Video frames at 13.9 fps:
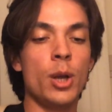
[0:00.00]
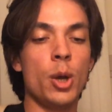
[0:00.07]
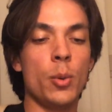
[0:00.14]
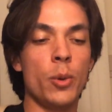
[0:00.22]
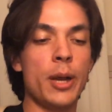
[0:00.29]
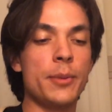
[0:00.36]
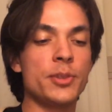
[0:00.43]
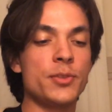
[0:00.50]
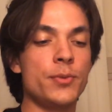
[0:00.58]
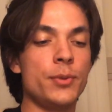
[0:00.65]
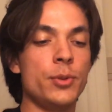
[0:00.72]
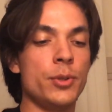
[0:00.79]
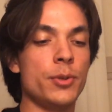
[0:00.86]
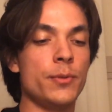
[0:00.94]
When I
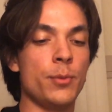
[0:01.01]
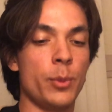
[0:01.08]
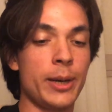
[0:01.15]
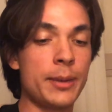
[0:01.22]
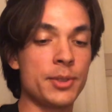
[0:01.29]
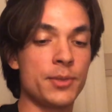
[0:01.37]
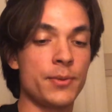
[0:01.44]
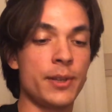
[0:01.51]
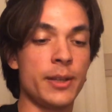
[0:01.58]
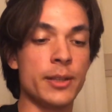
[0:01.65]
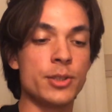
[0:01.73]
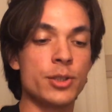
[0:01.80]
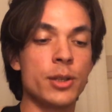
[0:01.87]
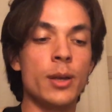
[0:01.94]
was
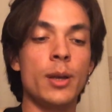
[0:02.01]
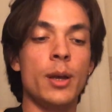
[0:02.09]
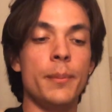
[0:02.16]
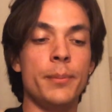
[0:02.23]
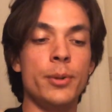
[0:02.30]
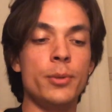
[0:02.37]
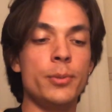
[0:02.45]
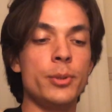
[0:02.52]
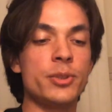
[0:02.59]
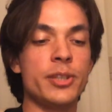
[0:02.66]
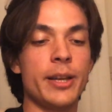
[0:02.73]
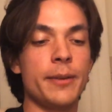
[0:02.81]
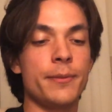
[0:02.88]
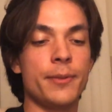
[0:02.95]
finished, Boo Boo
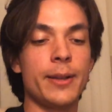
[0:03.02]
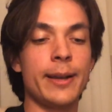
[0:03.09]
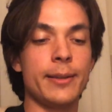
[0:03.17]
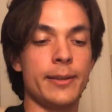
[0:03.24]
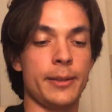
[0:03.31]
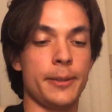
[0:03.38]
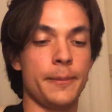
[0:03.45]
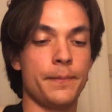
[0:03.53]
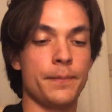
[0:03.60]
said flatly,